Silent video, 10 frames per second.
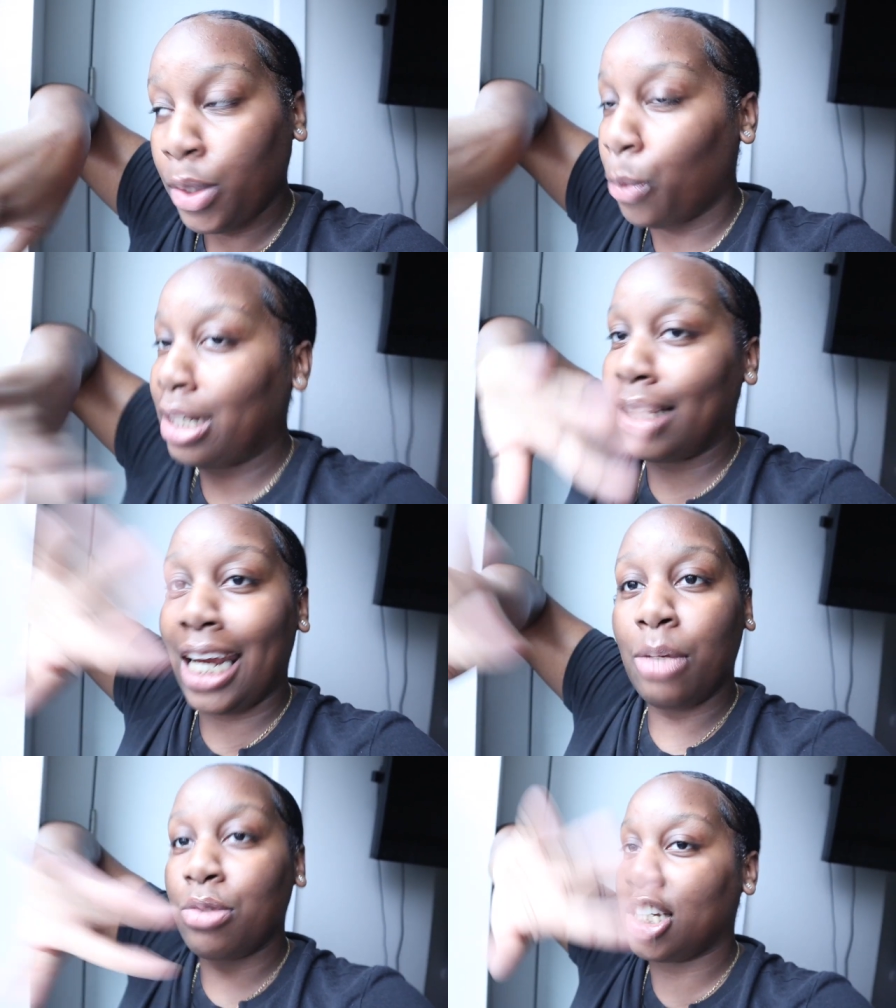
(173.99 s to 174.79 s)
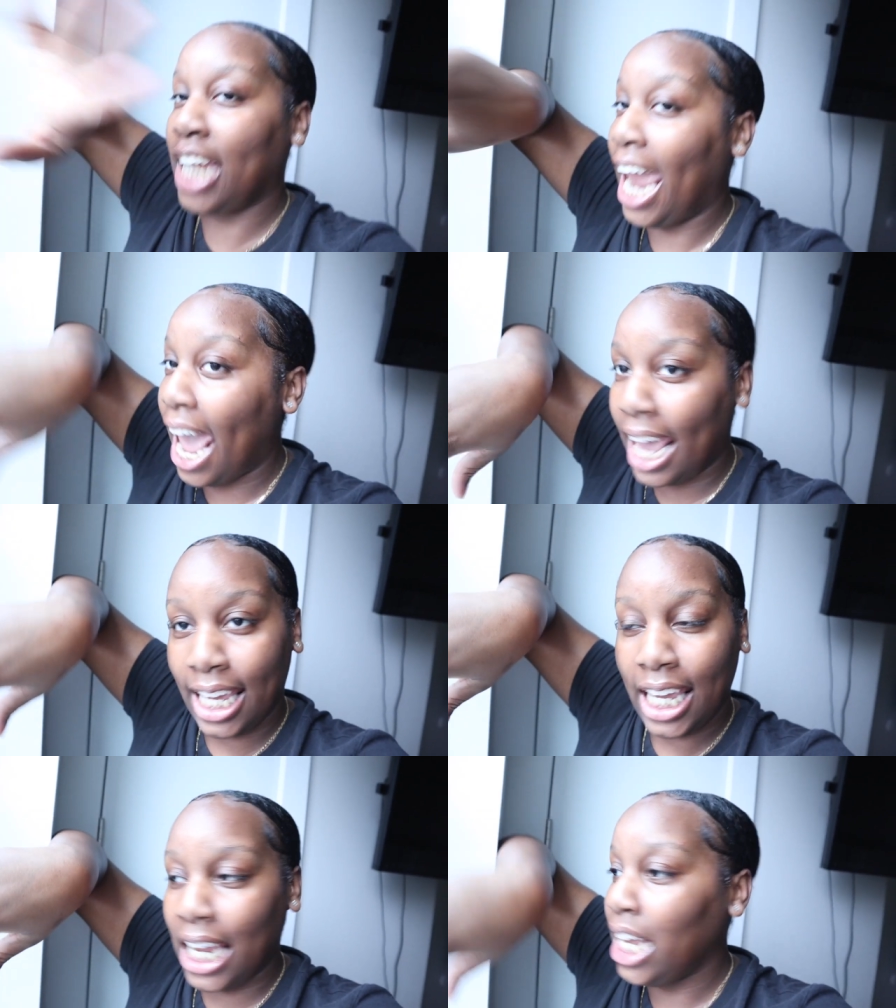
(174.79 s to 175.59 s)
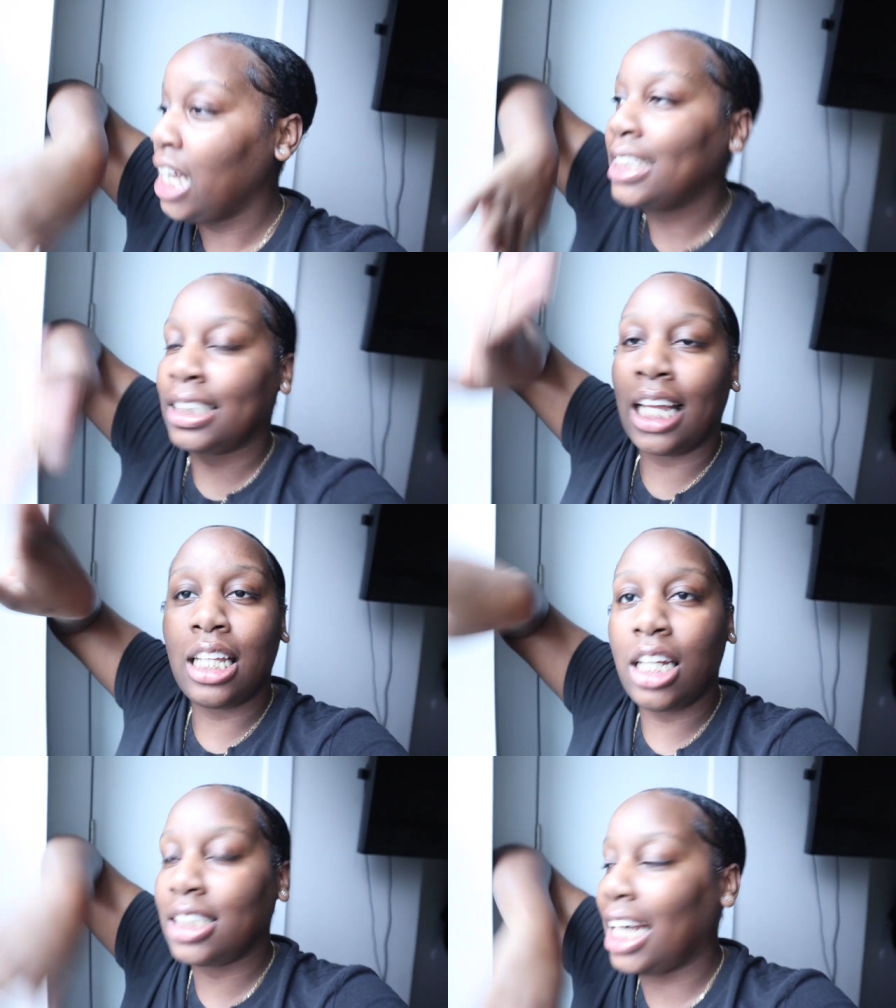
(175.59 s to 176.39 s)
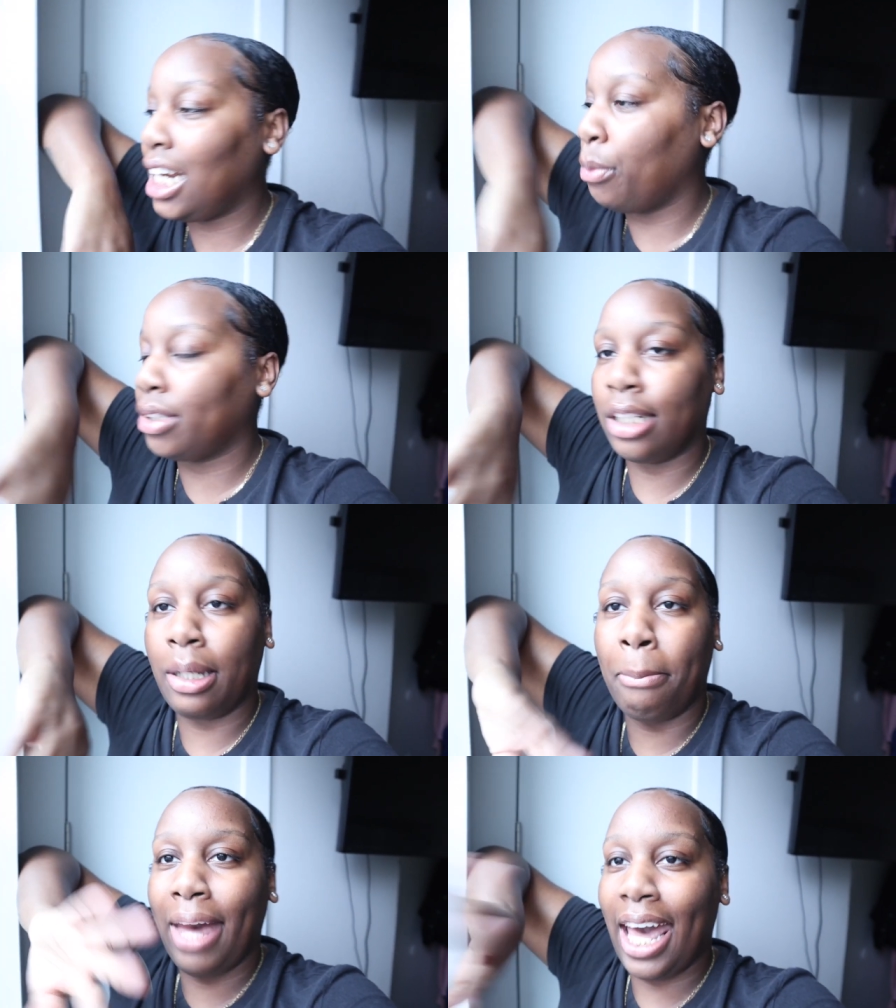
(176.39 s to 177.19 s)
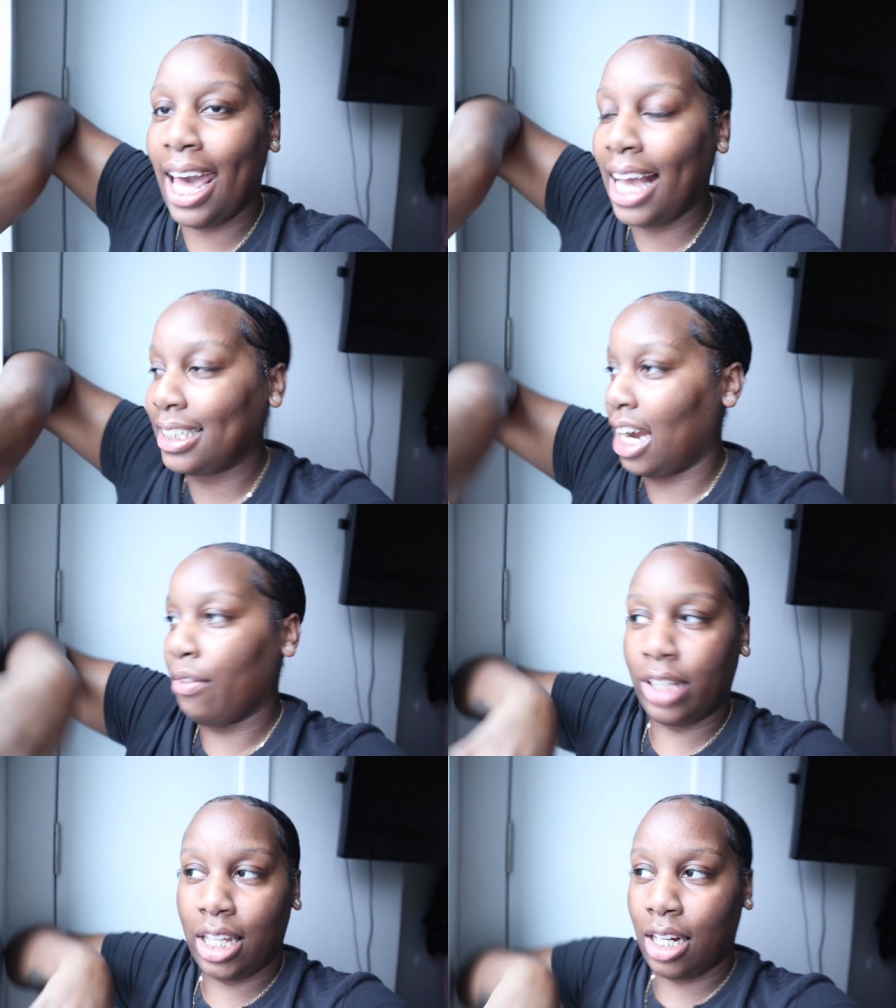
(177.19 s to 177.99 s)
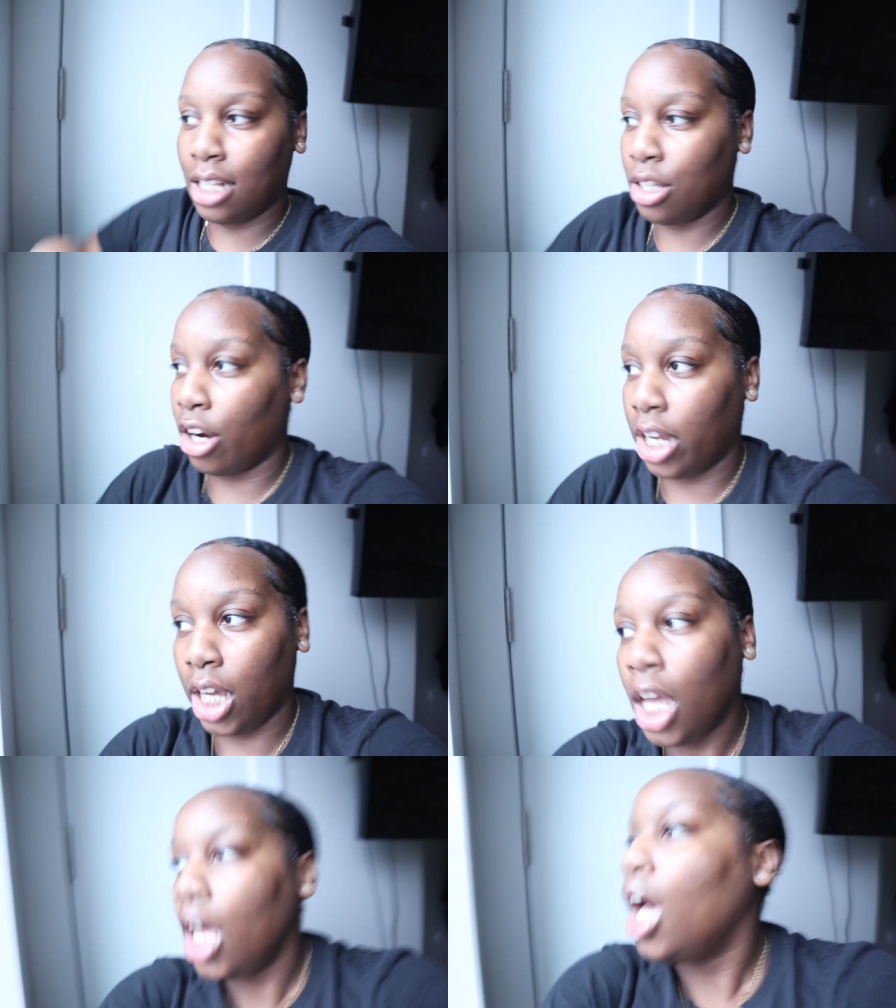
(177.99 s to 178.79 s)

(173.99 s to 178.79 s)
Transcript: when the lady was chatting telling us how they were stealing bags and everything in that target